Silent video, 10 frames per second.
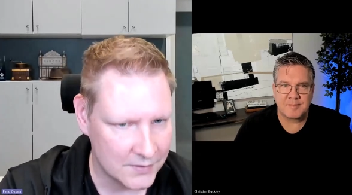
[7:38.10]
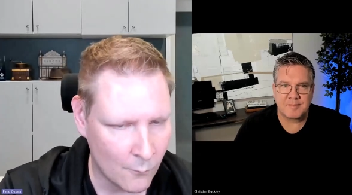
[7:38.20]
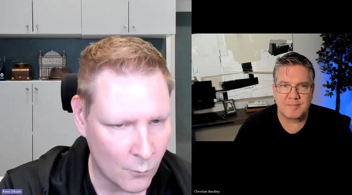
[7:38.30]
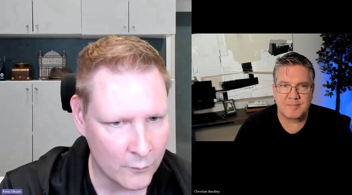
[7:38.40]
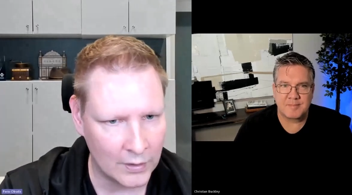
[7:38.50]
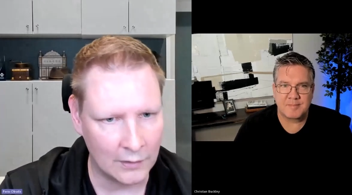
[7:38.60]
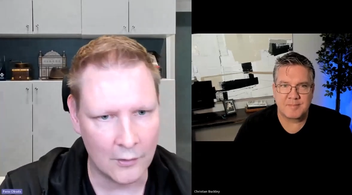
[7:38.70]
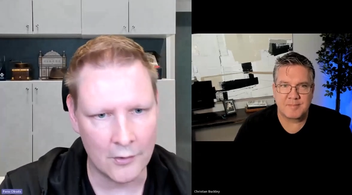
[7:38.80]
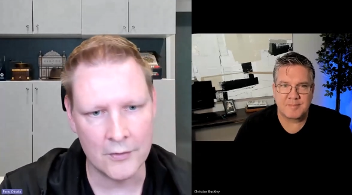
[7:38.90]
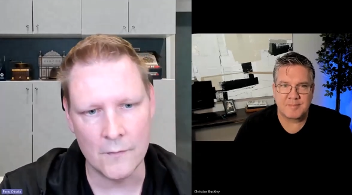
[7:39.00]
Speaker 1: someone will
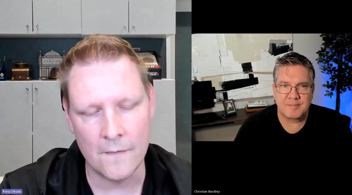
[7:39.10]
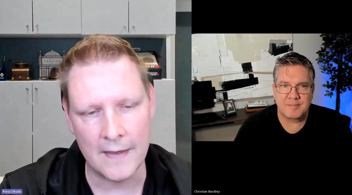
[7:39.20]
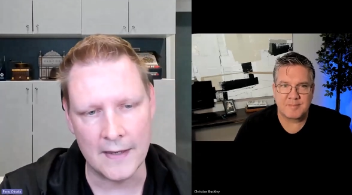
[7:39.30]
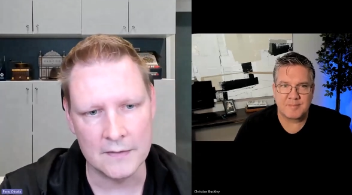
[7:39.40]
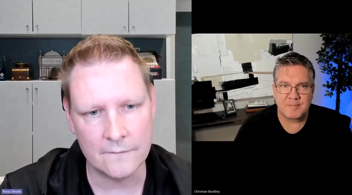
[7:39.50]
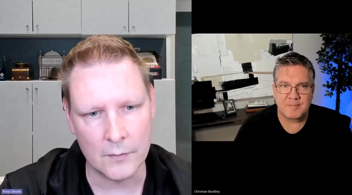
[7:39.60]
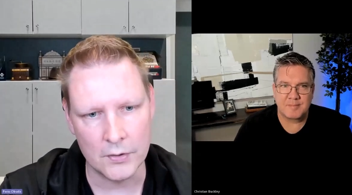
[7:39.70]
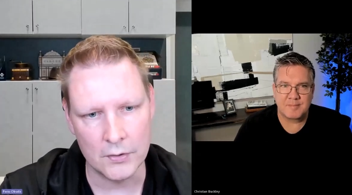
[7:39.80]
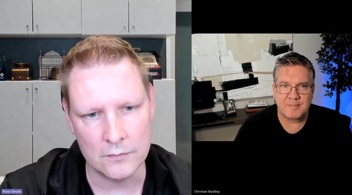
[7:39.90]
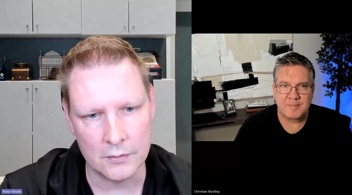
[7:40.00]
learn new things from
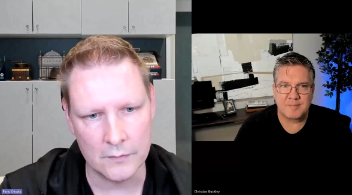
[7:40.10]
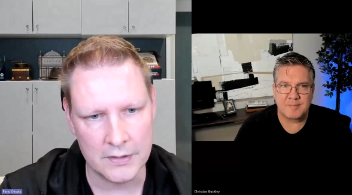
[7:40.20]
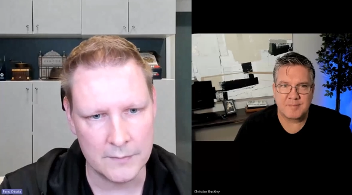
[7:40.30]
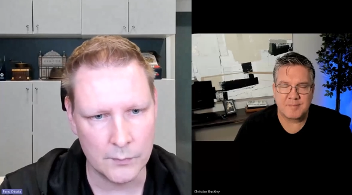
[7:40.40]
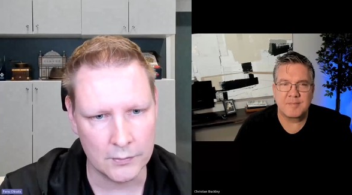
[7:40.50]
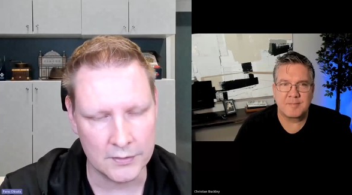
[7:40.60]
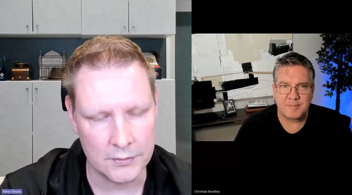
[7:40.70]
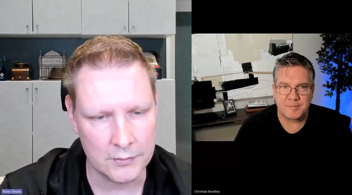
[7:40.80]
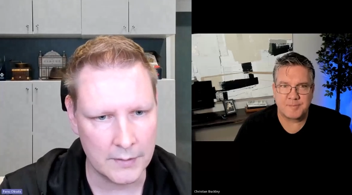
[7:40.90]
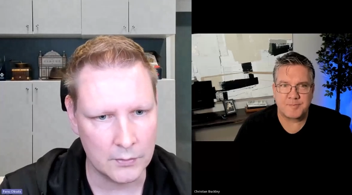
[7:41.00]
you. So it's important
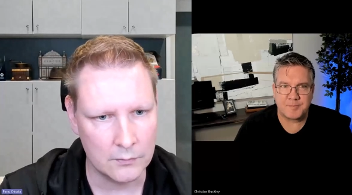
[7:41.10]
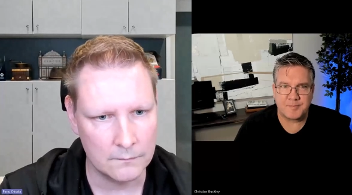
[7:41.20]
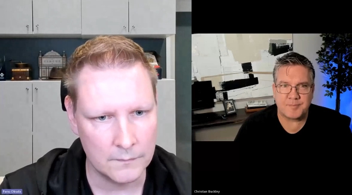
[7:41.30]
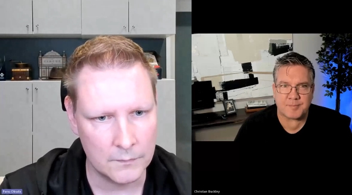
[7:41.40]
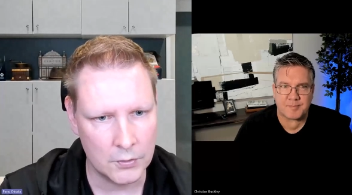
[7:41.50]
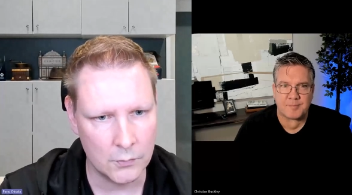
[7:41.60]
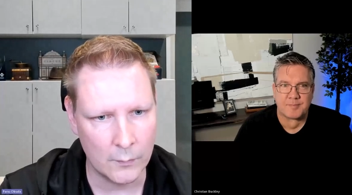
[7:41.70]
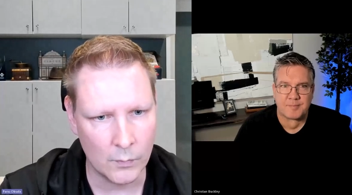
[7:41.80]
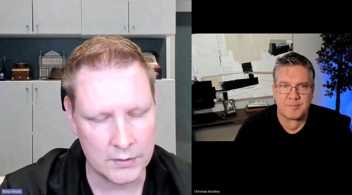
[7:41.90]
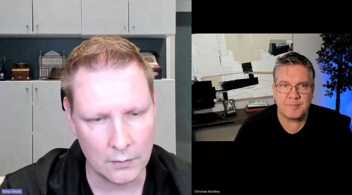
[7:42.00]
to keep
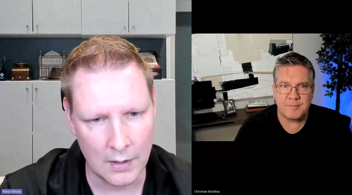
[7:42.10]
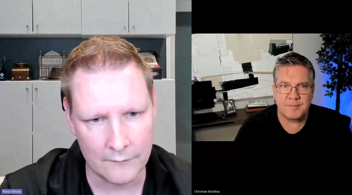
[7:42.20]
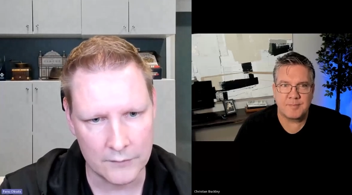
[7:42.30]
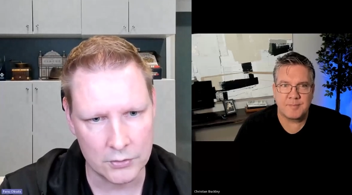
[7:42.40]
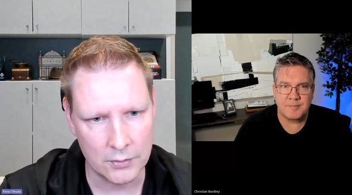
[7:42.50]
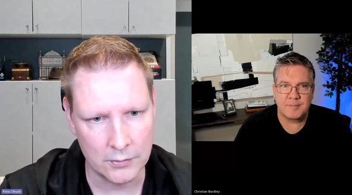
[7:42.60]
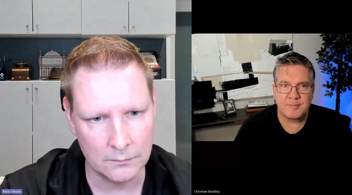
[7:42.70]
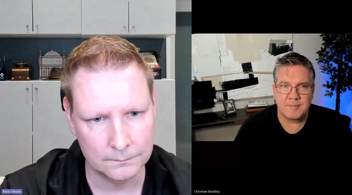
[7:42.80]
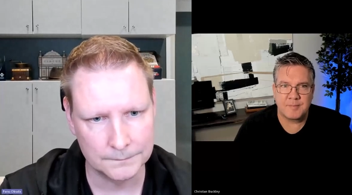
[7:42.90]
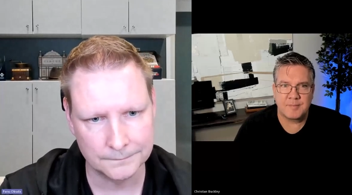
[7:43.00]
doing what you love to do.
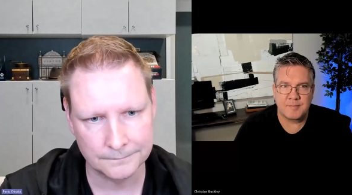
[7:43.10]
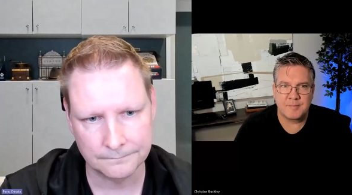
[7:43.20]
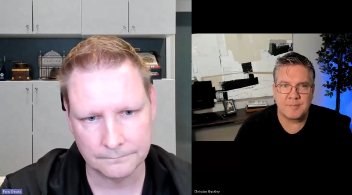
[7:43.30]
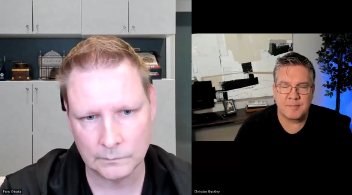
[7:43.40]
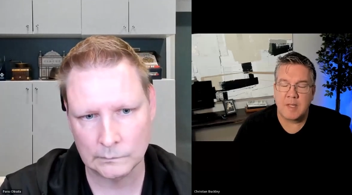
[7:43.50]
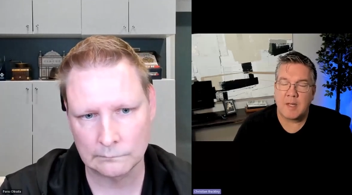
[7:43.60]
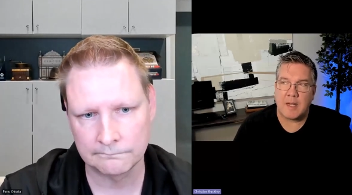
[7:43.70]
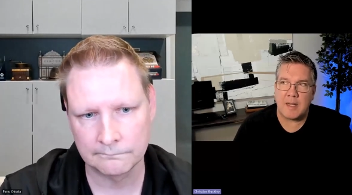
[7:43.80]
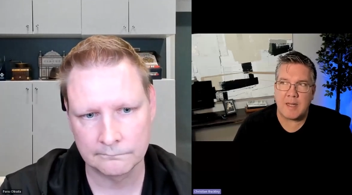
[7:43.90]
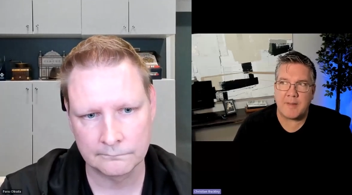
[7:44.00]

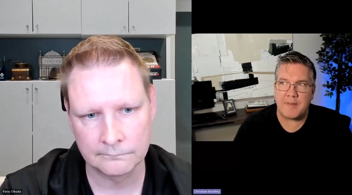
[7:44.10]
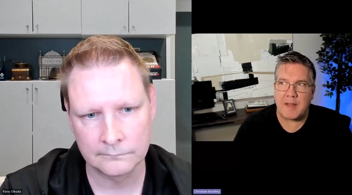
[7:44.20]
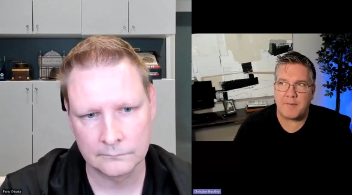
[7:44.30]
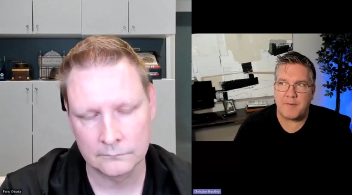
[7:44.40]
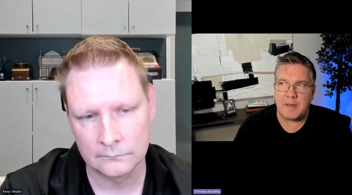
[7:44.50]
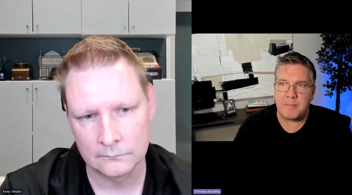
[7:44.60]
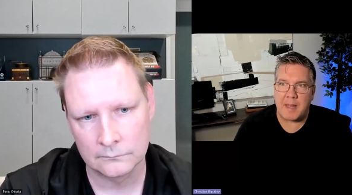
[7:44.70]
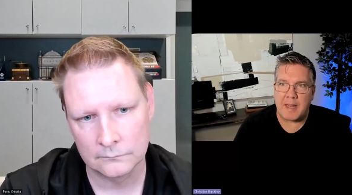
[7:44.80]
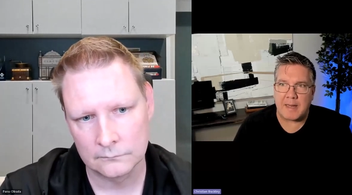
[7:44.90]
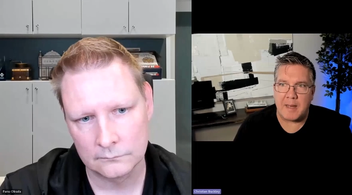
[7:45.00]
Speaker 2: I had that
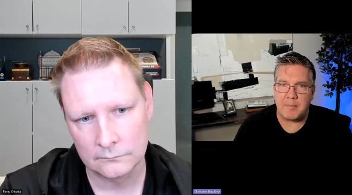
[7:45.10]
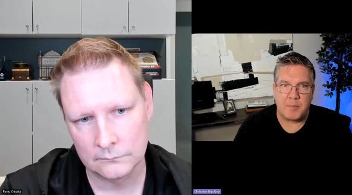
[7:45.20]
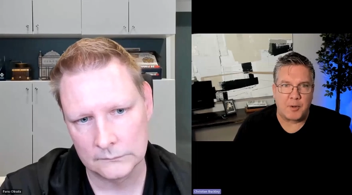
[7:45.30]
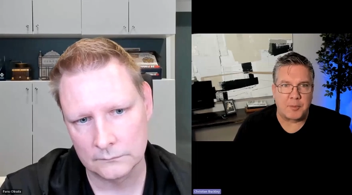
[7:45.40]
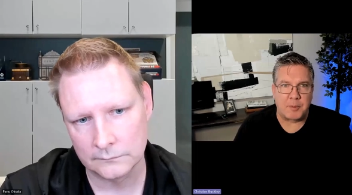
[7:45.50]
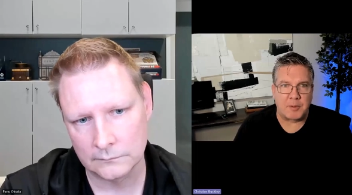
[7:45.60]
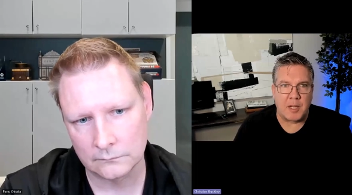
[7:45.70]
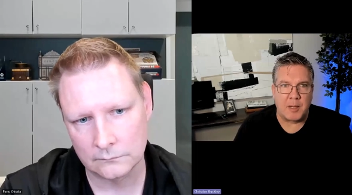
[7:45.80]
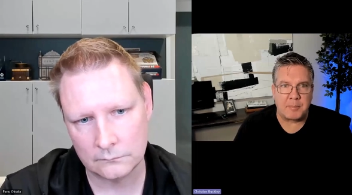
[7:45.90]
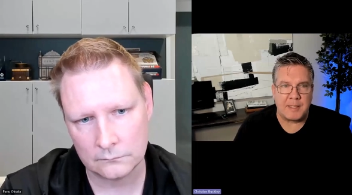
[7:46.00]
feedback at multiple
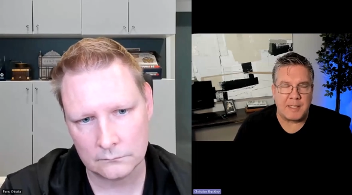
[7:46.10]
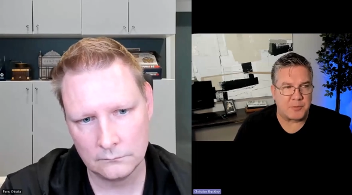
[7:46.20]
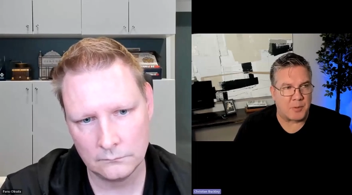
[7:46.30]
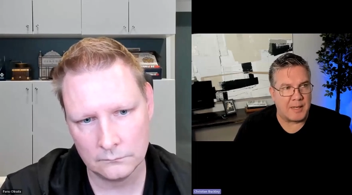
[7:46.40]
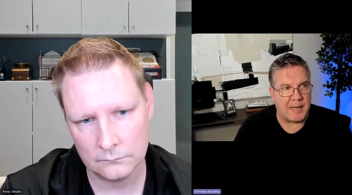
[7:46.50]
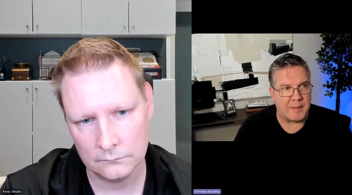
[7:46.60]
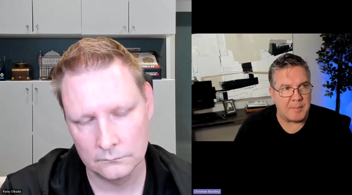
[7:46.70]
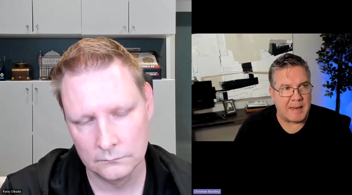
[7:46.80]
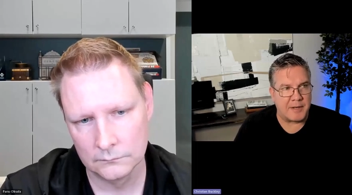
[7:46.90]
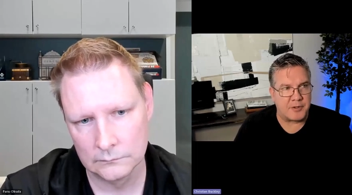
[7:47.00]
companies where I
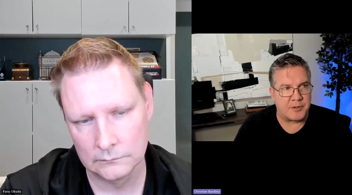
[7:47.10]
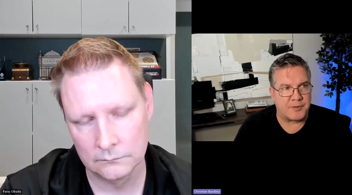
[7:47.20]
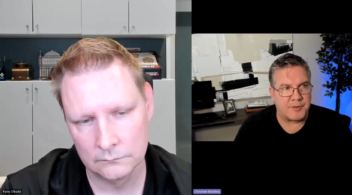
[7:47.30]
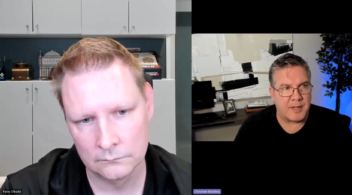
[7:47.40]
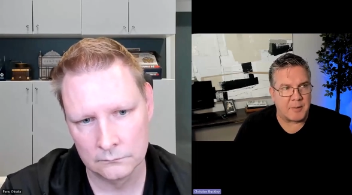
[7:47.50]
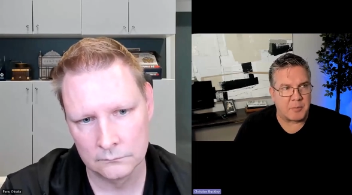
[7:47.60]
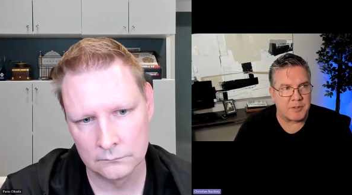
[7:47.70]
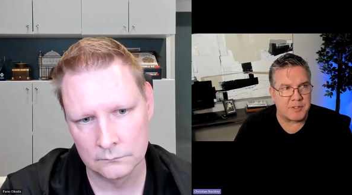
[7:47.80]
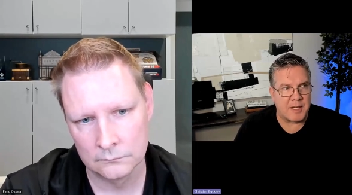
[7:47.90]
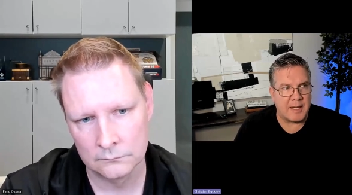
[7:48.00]
had managers that
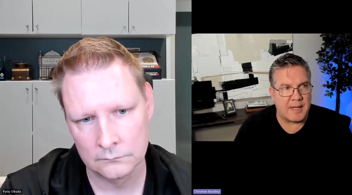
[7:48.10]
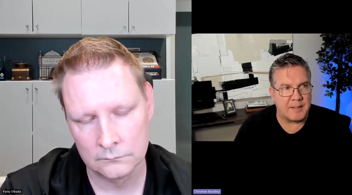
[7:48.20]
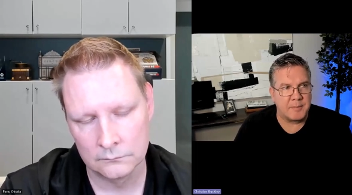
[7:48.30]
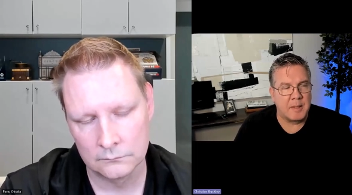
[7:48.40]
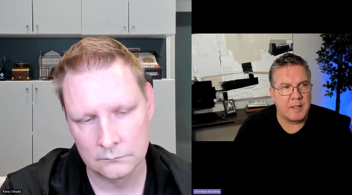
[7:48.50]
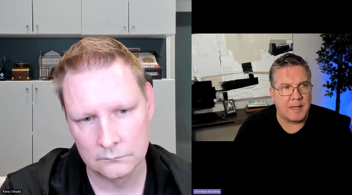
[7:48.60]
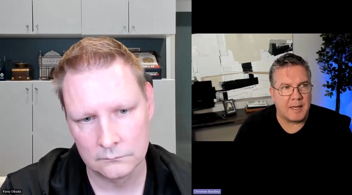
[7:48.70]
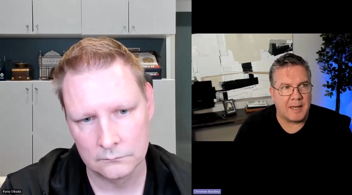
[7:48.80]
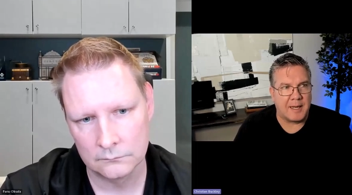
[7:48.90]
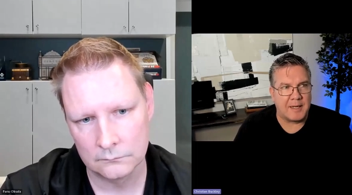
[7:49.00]
were saying,
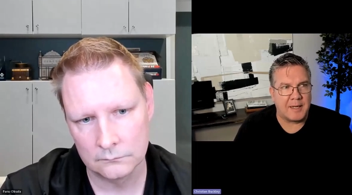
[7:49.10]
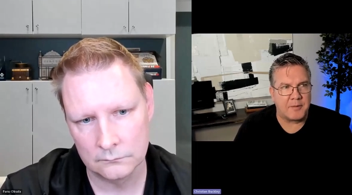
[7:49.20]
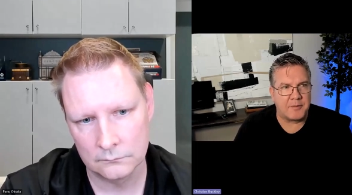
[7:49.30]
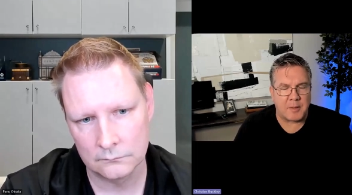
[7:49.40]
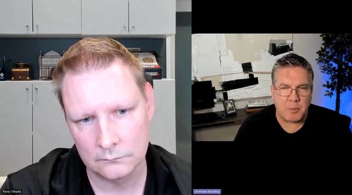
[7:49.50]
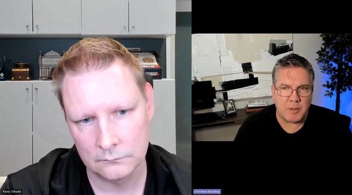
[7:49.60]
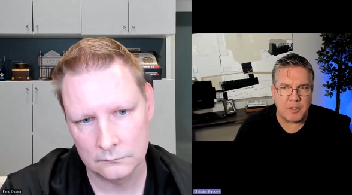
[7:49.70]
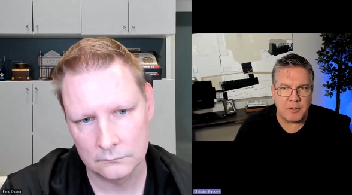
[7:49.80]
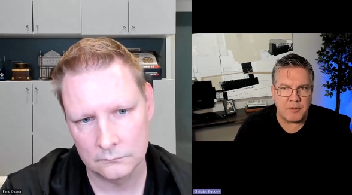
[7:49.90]
Uh, I was like, well,